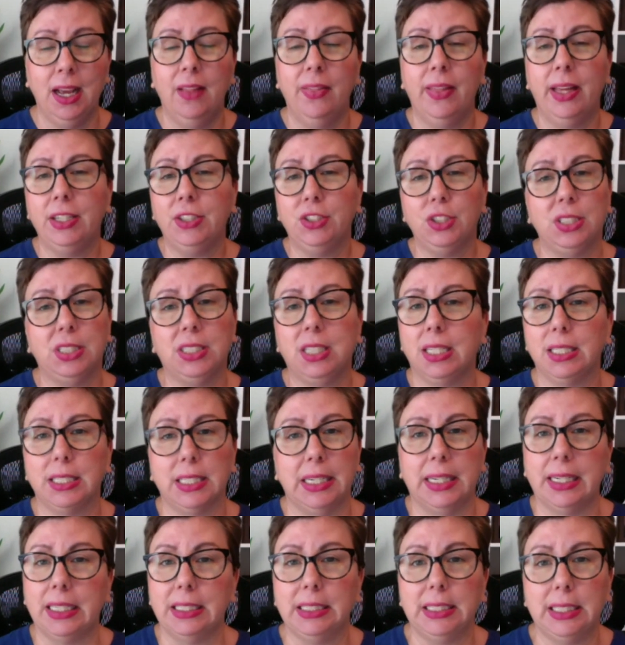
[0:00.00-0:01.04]
That just
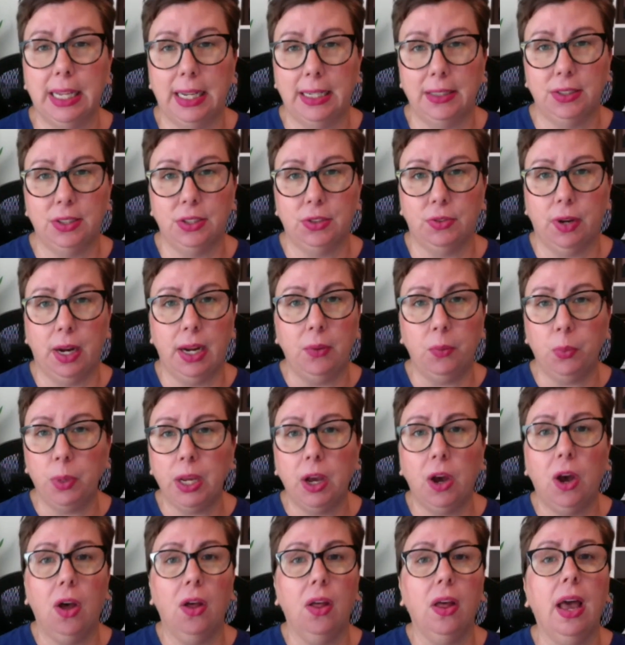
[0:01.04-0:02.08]
doesn't exist, right? We
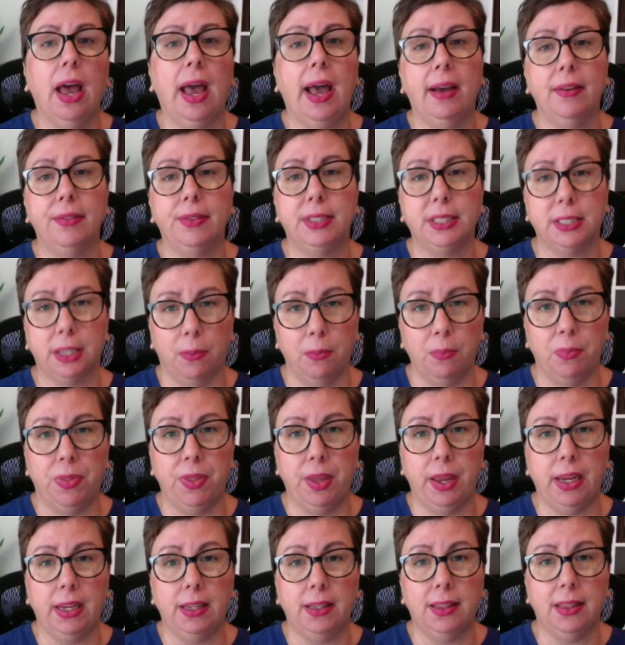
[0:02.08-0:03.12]
all have
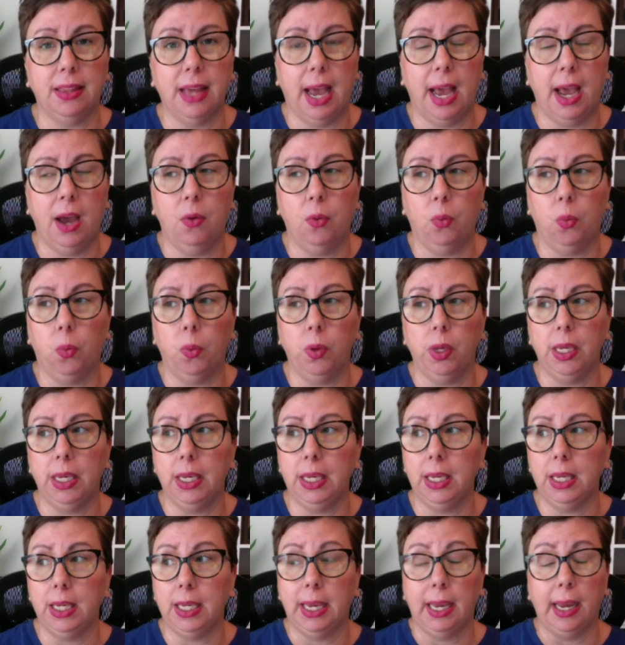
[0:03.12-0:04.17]
something that
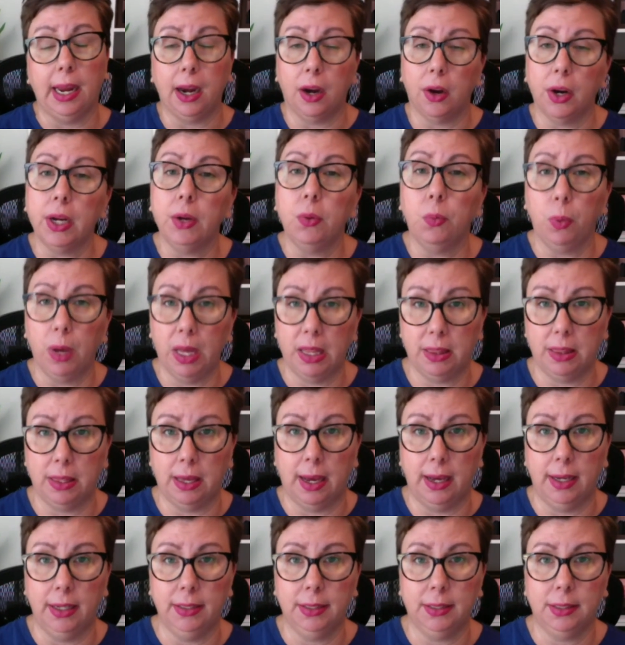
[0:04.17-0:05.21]
we carry with
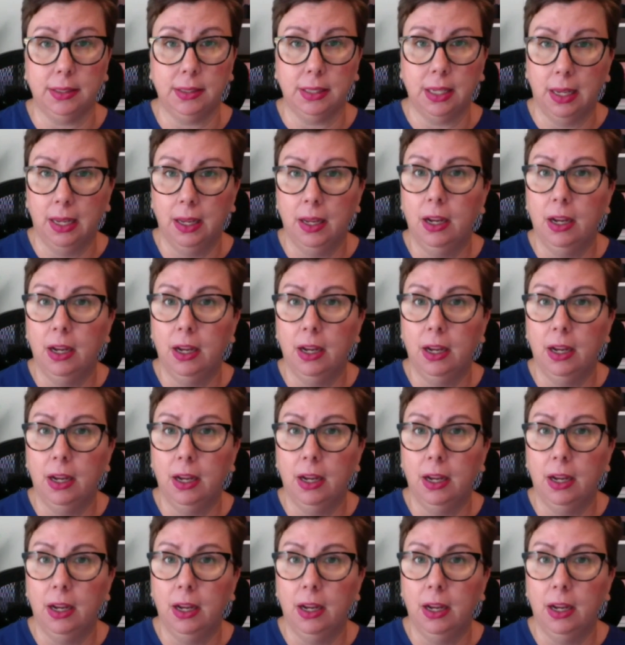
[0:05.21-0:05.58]
us